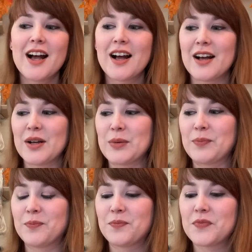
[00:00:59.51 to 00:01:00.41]

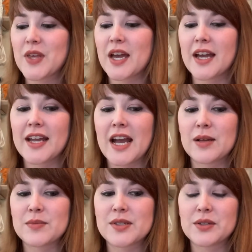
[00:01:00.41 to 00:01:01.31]
I
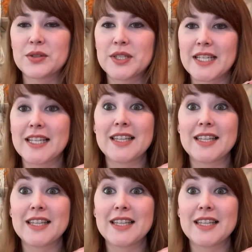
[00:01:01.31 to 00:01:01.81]
absolutely